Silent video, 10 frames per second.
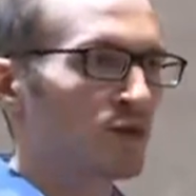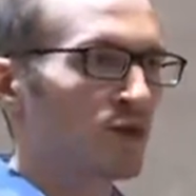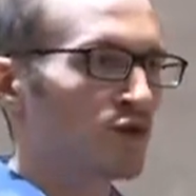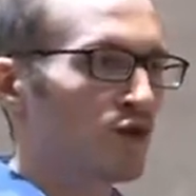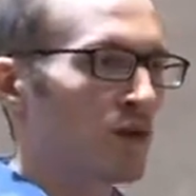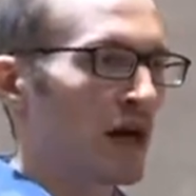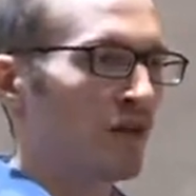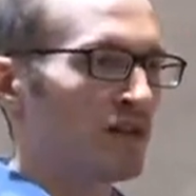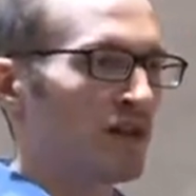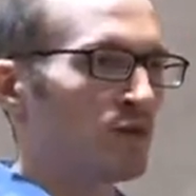to control
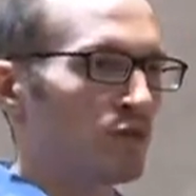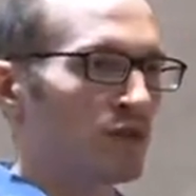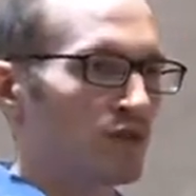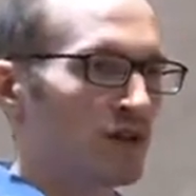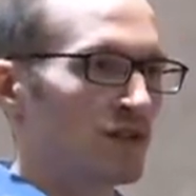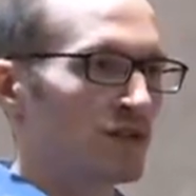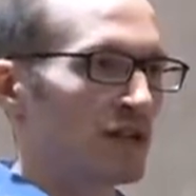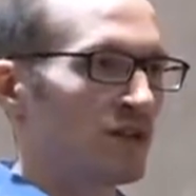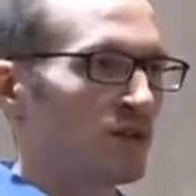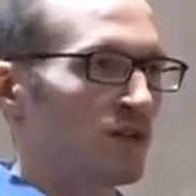how the network address
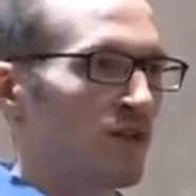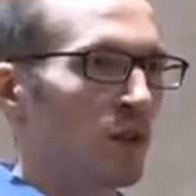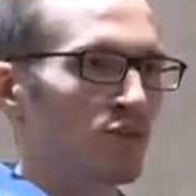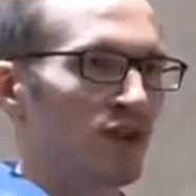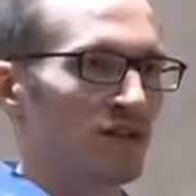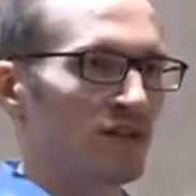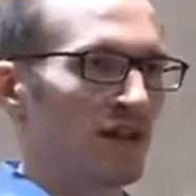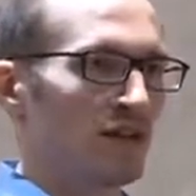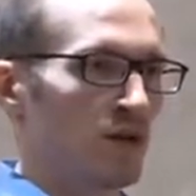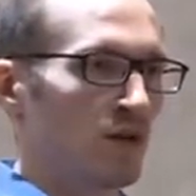translation operates
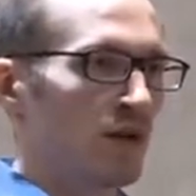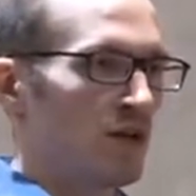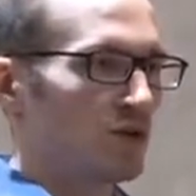and you know